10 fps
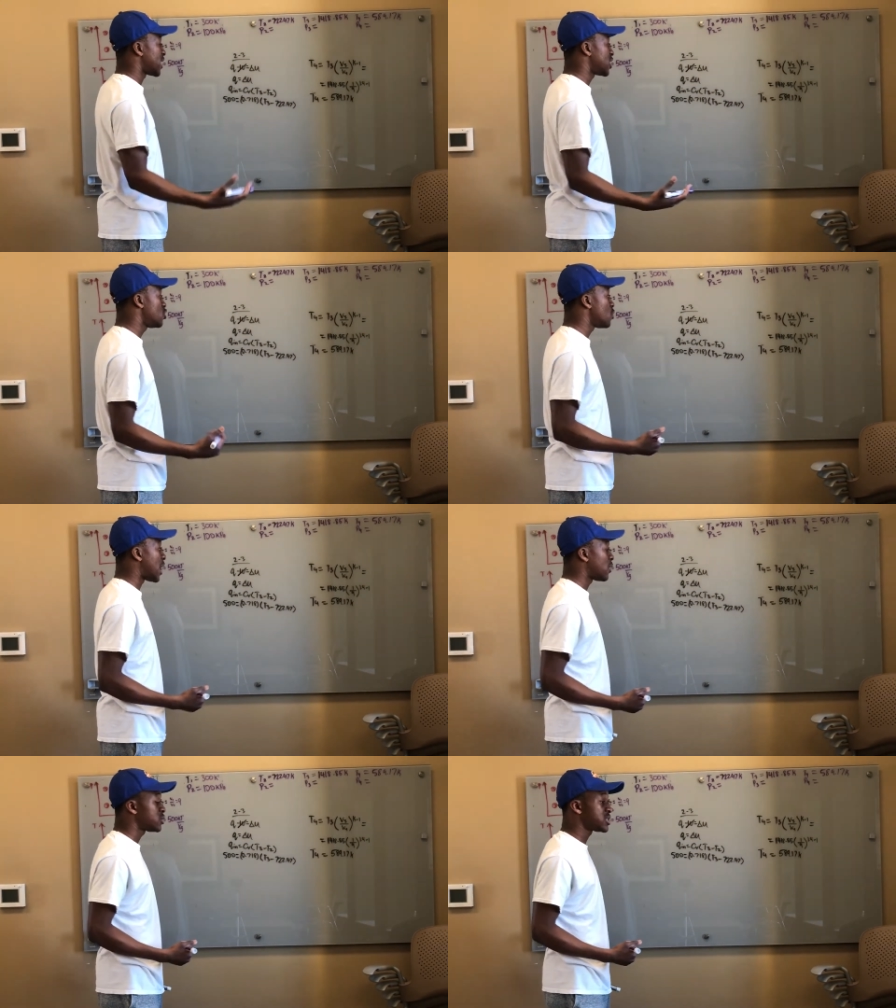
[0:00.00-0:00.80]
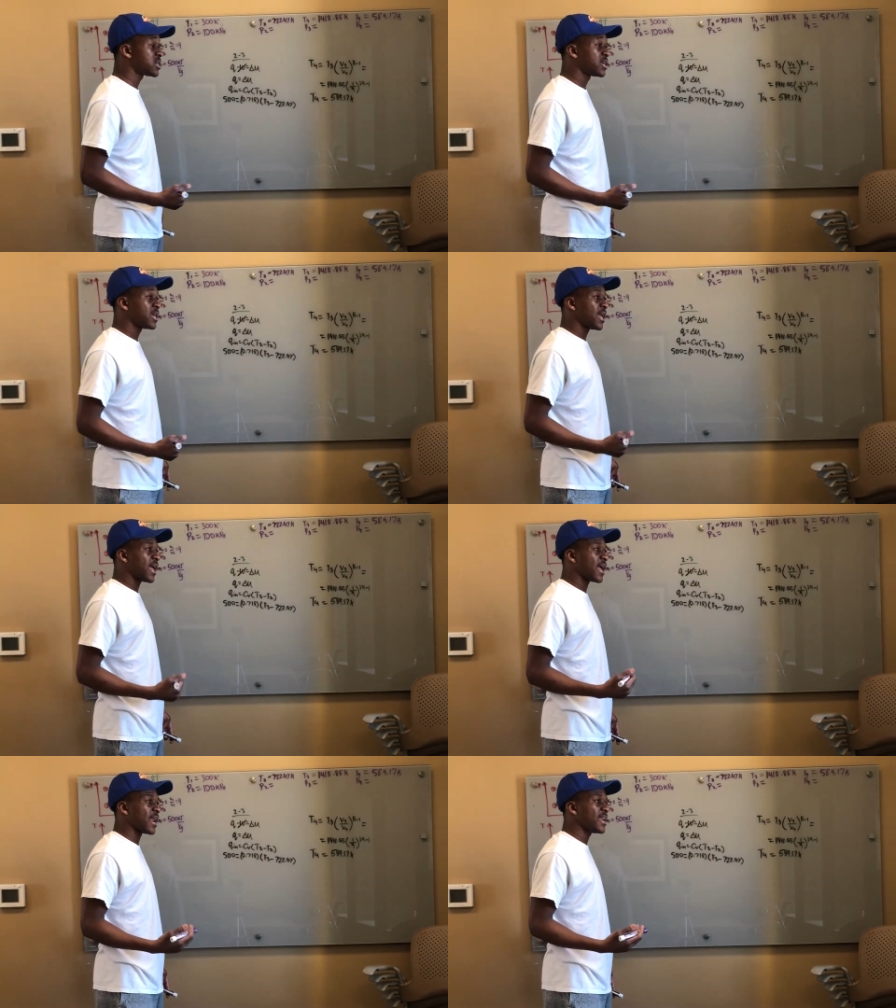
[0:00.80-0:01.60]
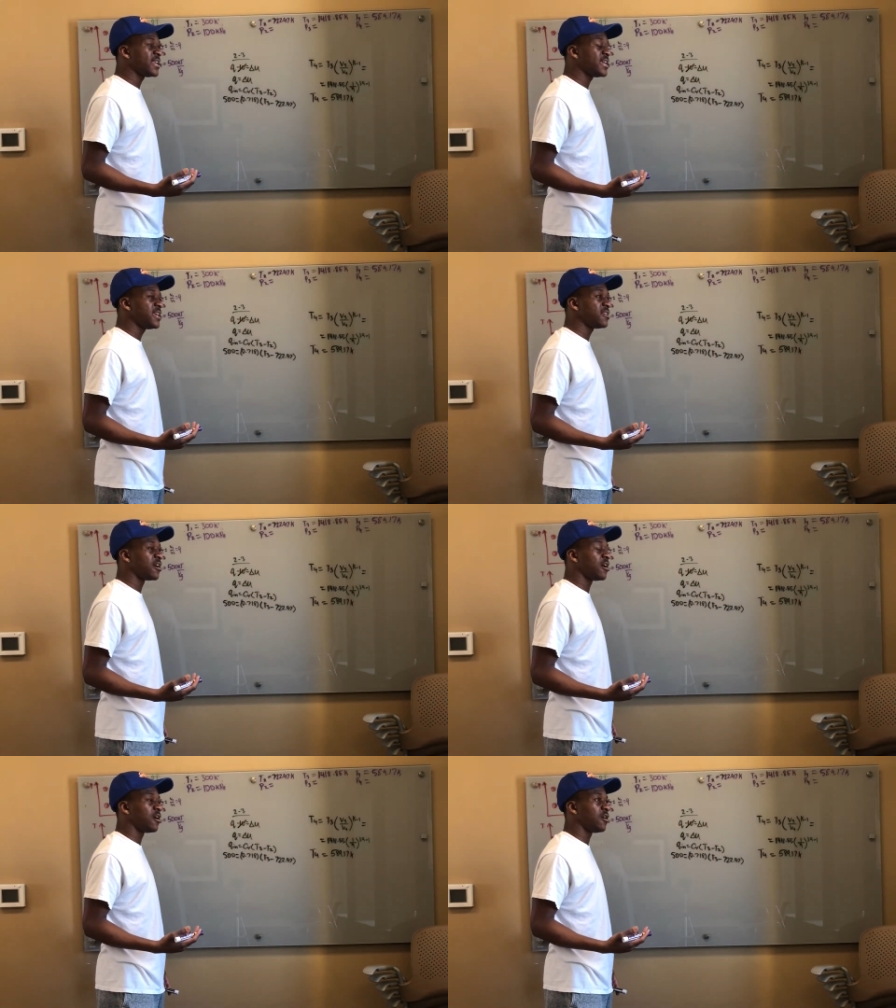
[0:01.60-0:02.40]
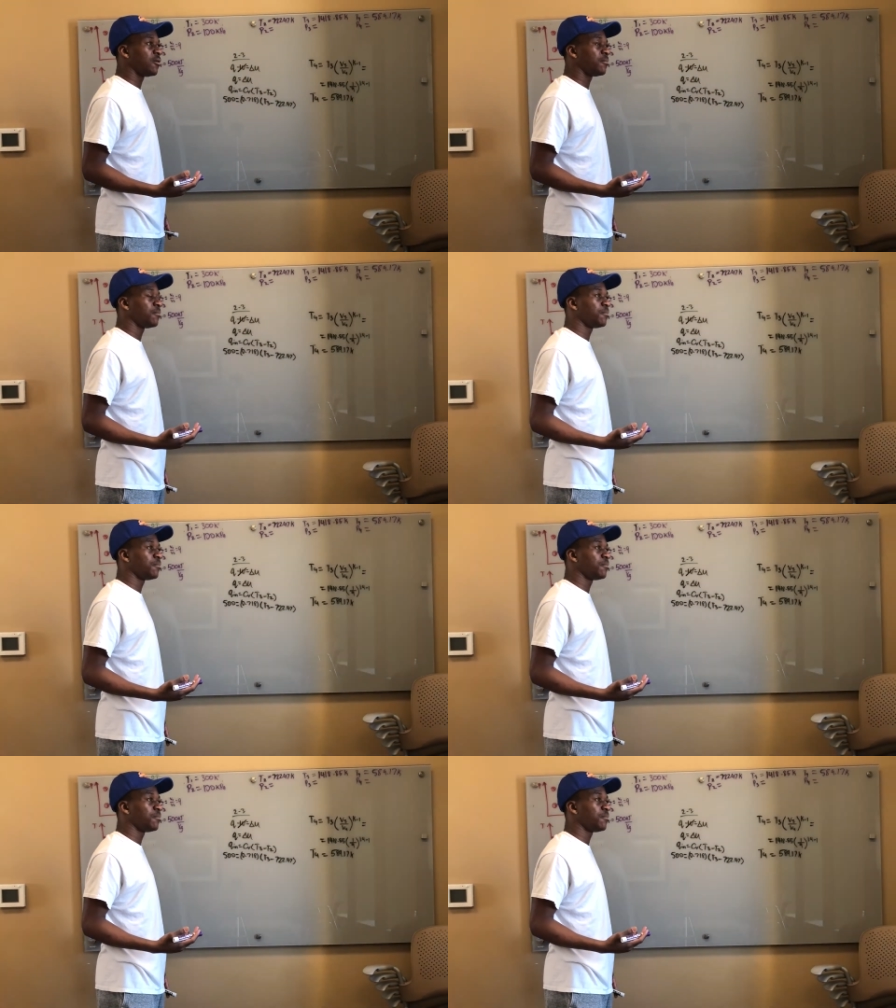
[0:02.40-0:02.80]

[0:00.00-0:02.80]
Q out, and I need I